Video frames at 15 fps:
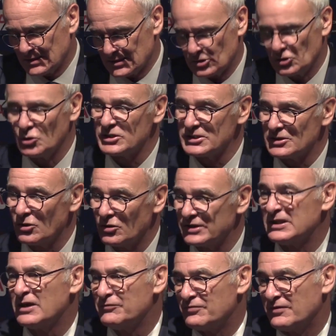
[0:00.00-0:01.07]
slowly
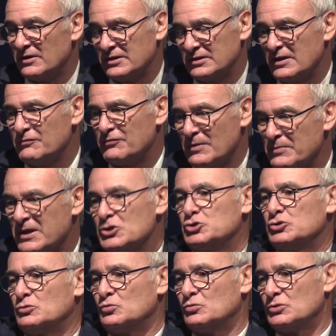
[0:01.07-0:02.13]
the
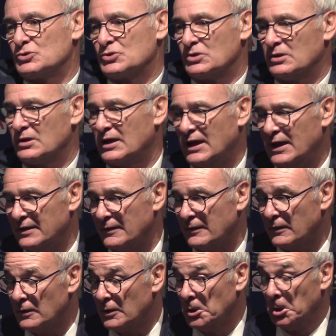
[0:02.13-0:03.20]
inflammation was higher.
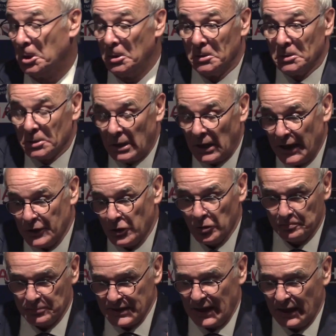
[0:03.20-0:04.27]
I
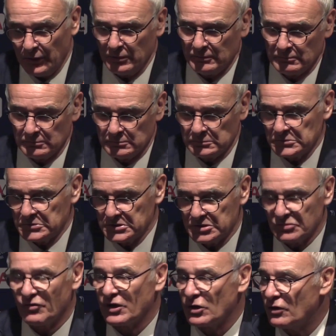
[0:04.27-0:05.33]
hope now
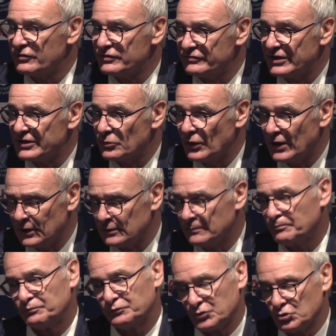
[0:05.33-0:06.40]
he's recovered very well.
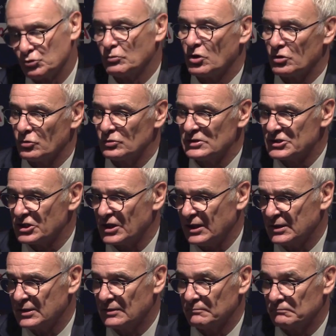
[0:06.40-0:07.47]
Tomorrow we'll
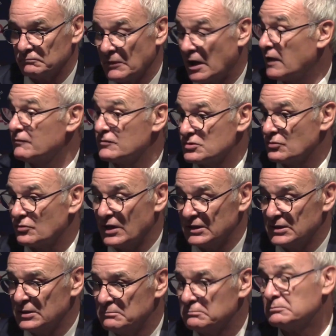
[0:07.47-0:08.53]
check, and he's
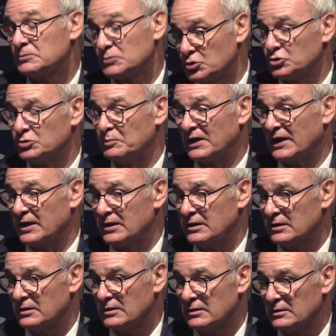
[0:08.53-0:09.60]
ready. Could
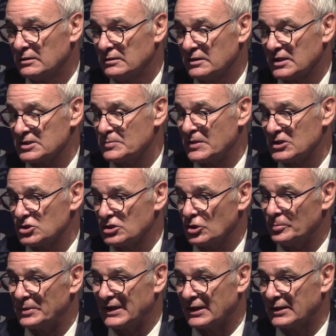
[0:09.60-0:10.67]
play next match
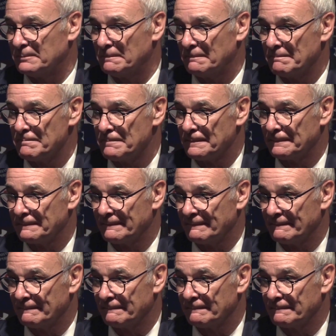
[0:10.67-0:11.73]
in Copenhagen. He could play
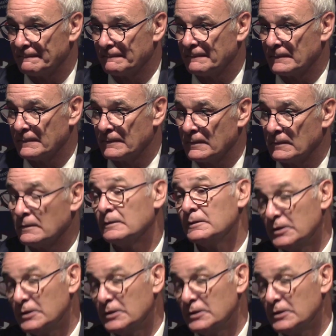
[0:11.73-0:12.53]
in Copenhagen.